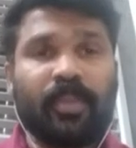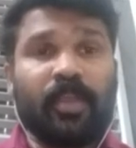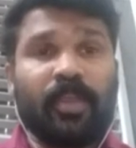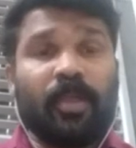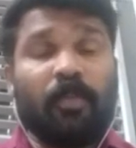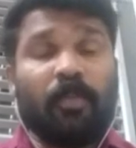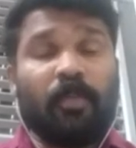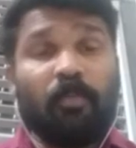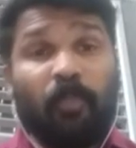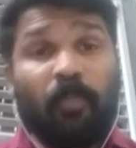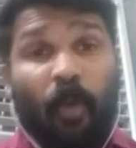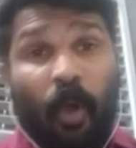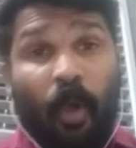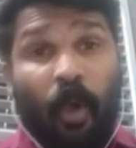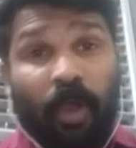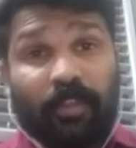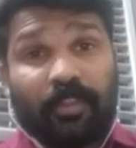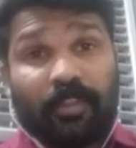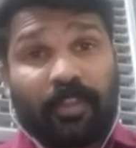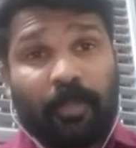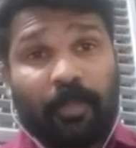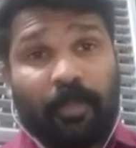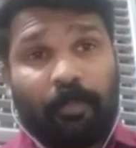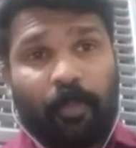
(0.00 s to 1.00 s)

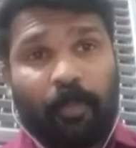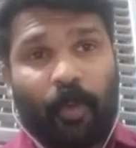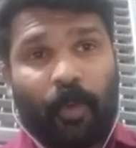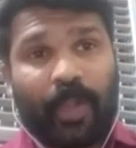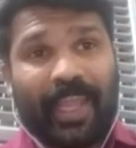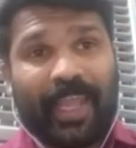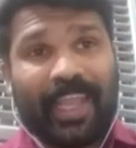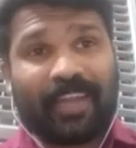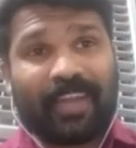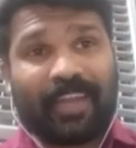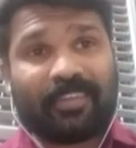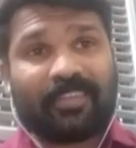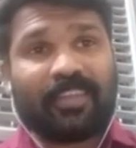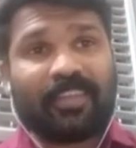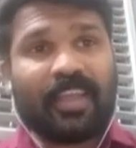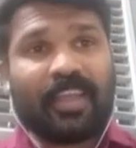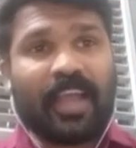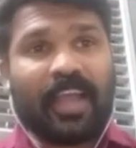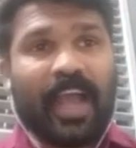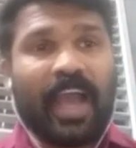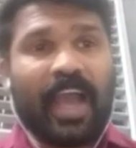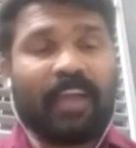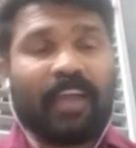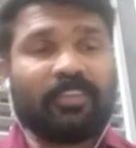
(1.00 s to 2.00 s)
Both the products
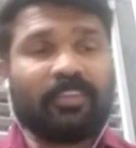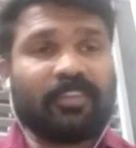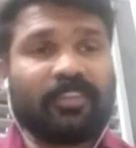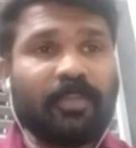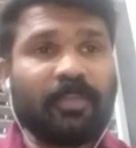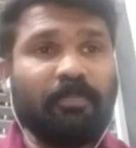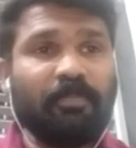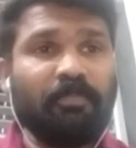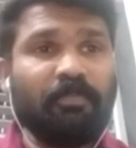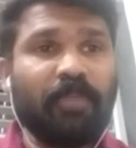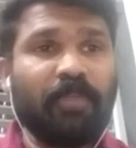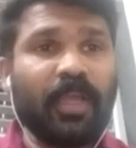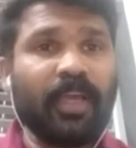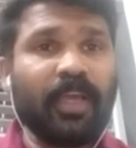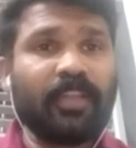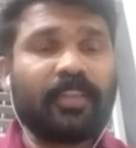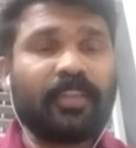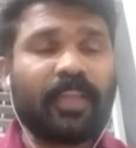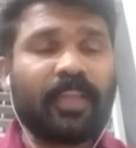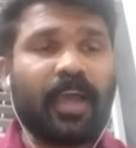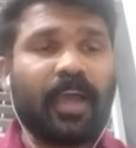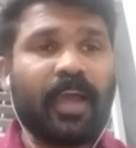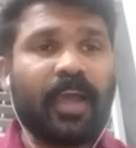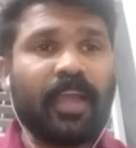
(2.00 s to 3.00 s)
are simpler
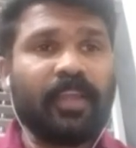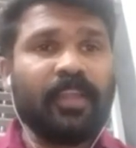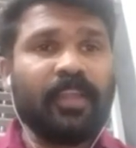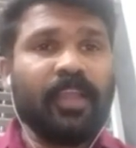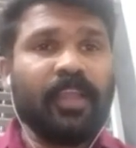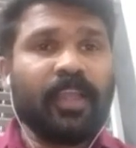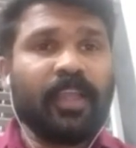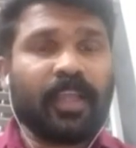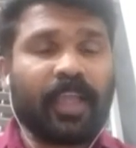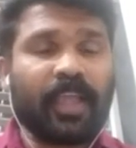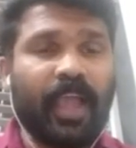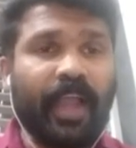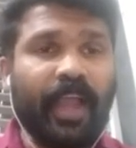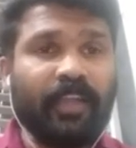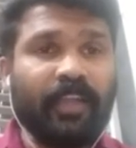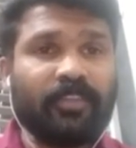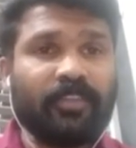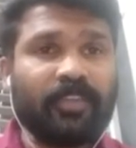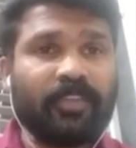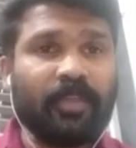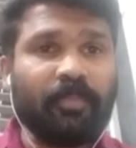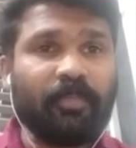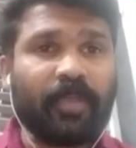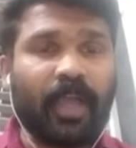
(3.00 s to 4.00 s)
than
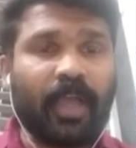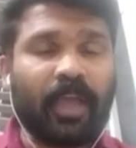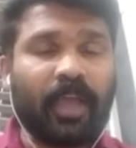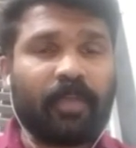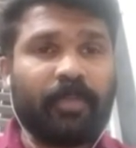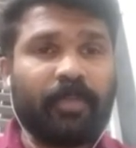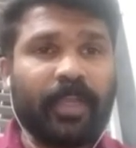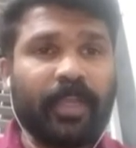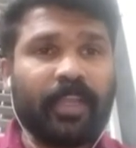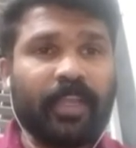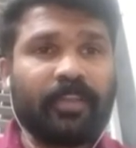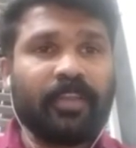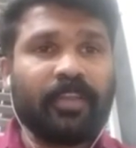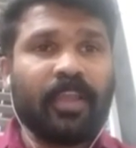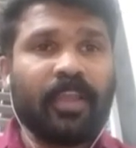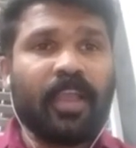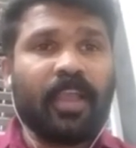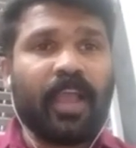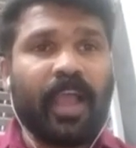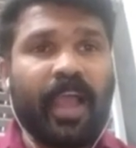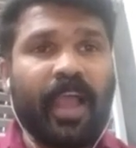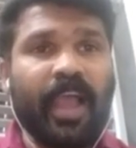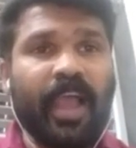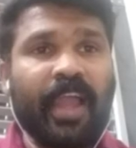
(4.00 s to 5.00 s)
calcium carbonate,
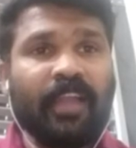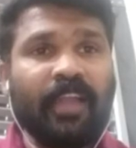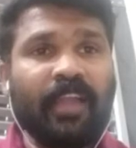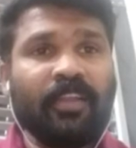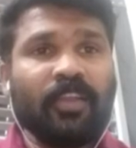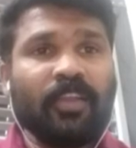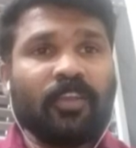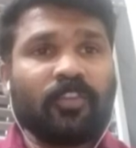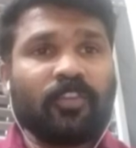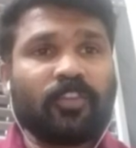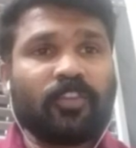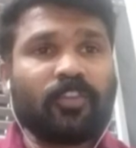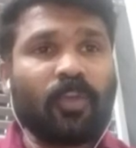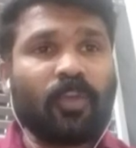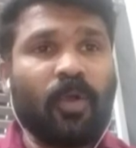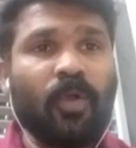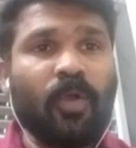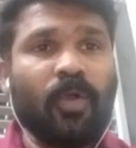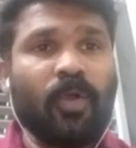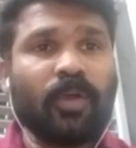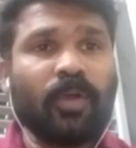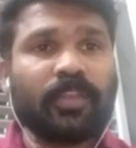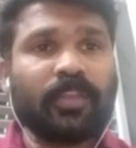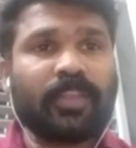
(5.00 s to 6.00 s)
and
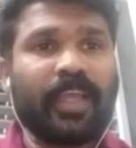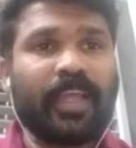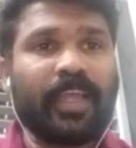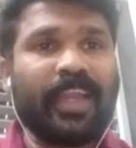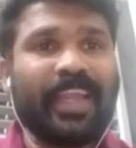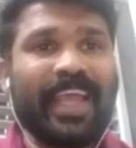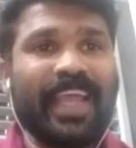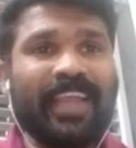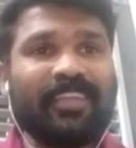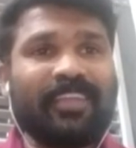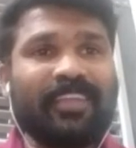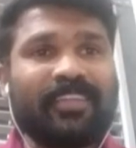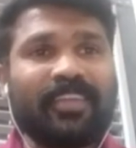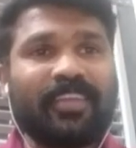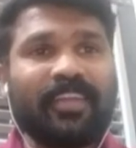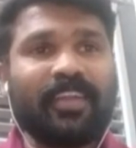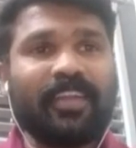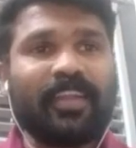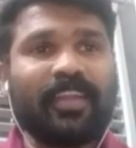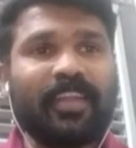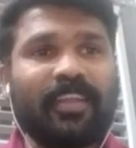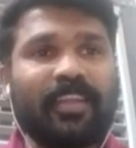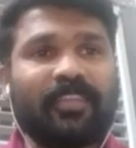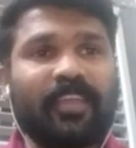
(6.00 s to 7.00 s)
so the
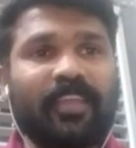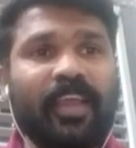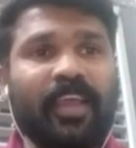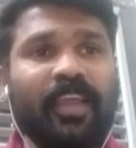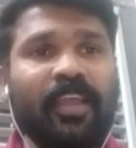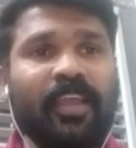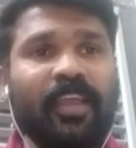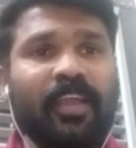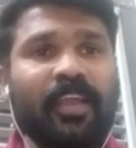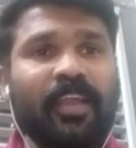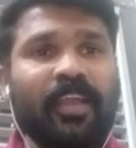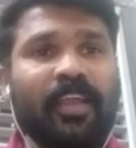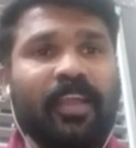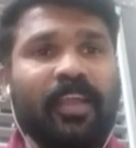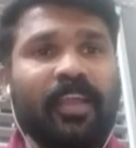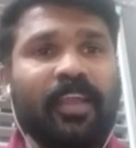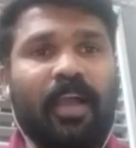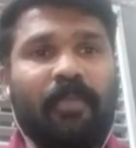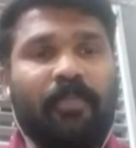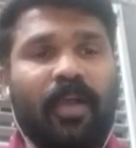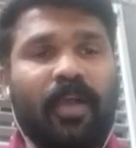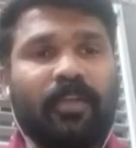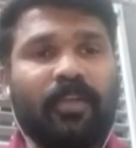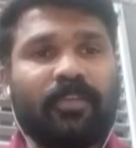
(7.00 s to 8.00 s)
latter is a
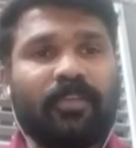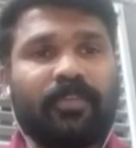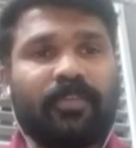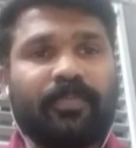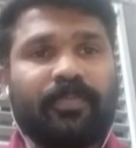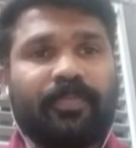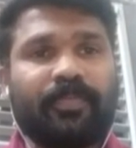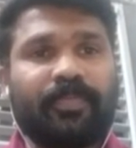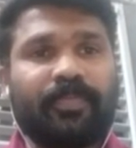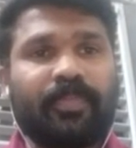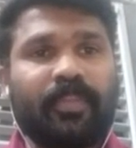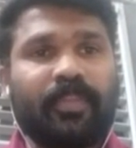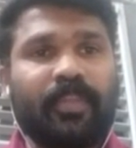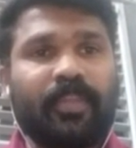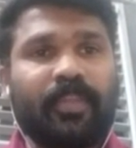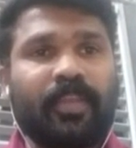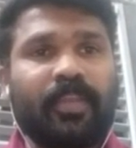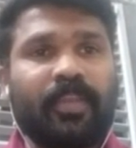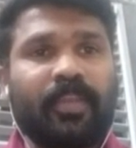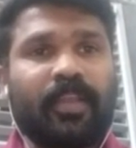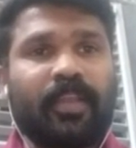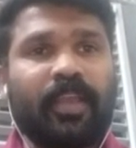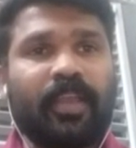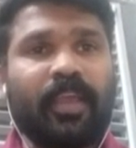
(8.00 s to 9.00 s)
compound.
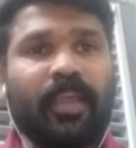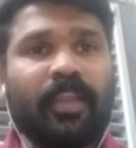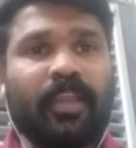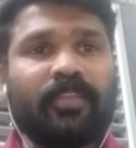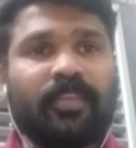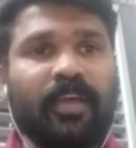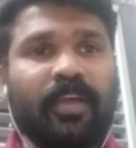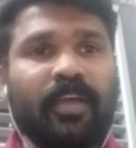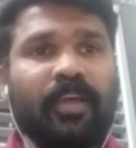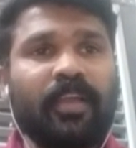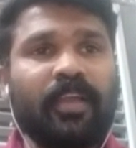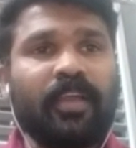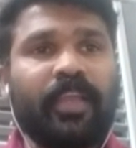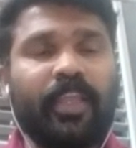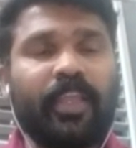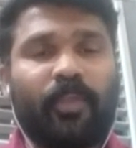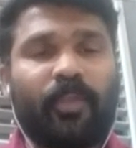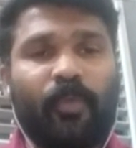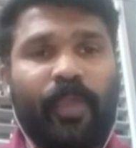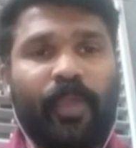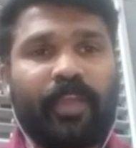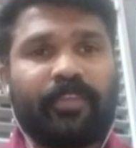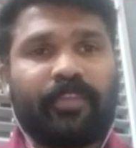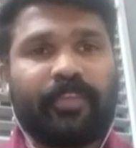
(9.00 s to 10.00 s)
Here is the
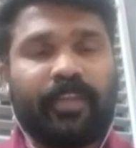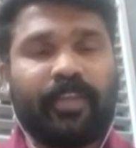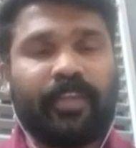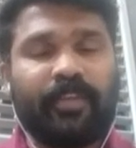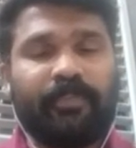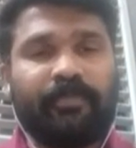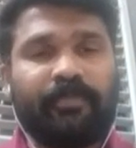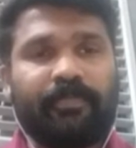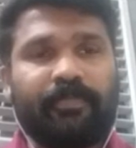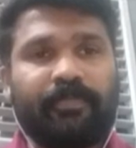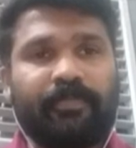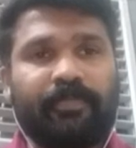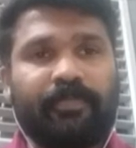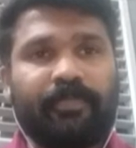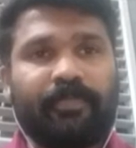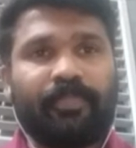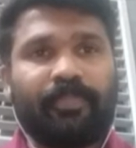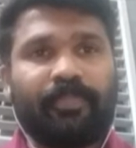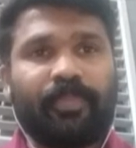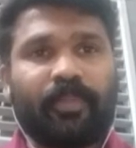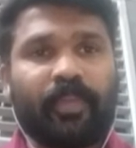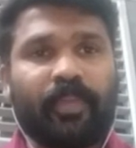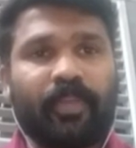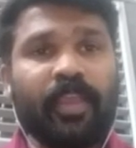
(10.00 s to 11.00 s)
equation.
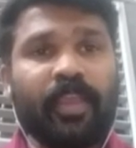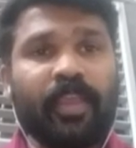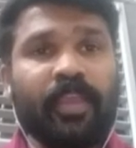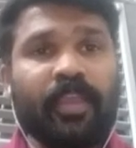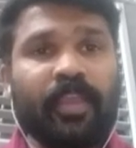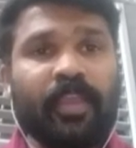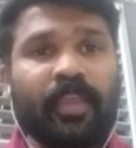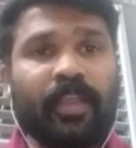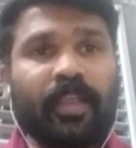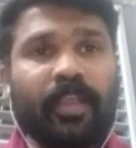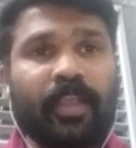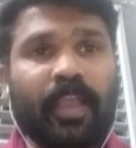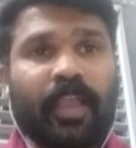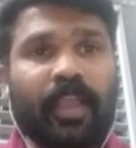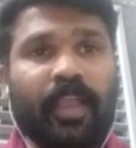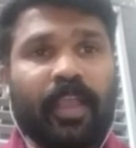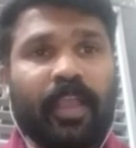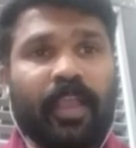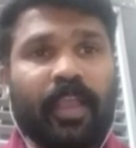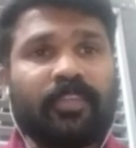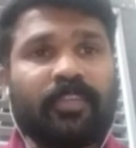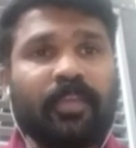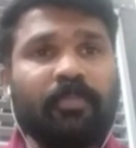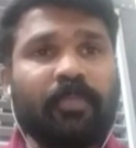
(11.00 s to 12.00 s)
Okay,
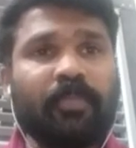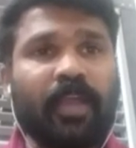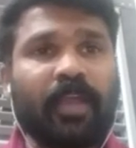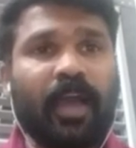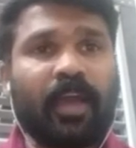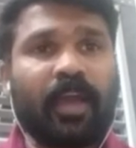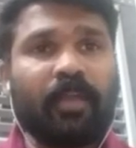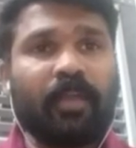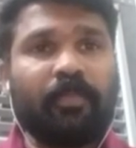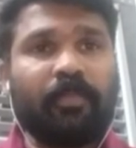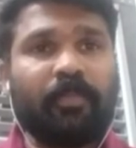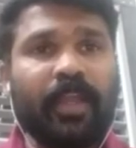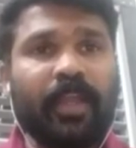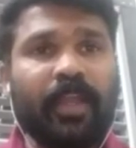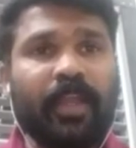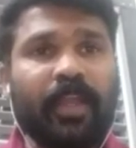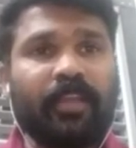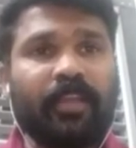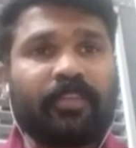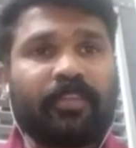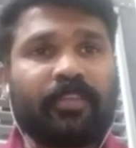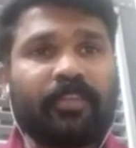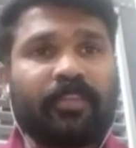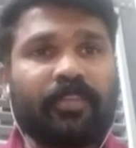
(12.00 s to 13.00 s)
calcium
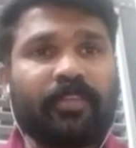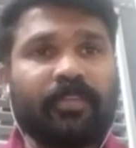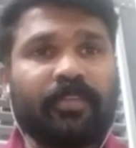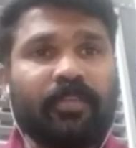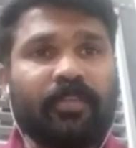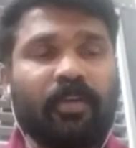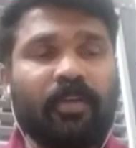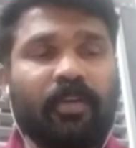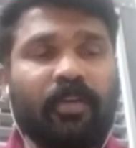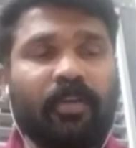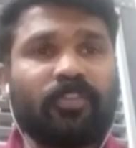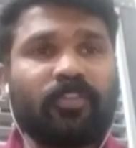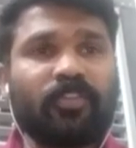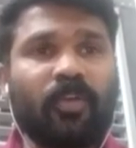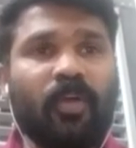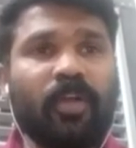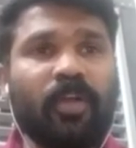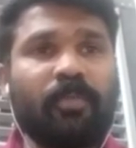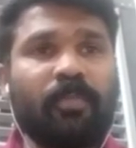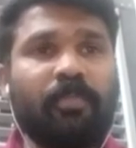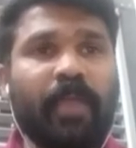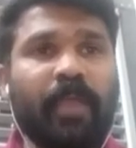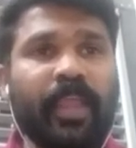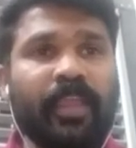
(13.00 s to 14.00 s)
carbonate or
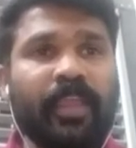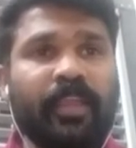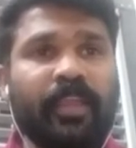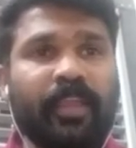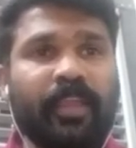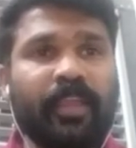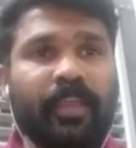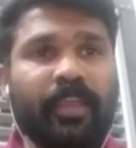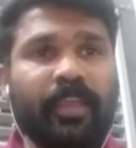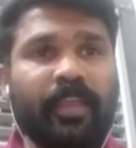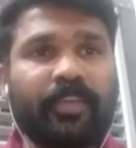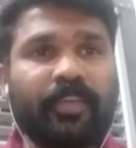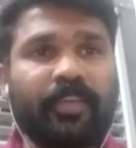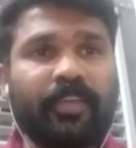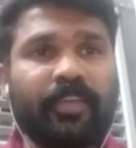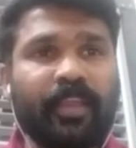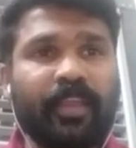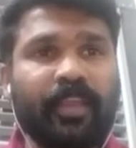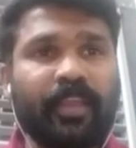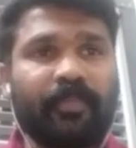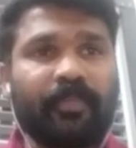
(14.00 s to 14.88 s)
chalk by heating,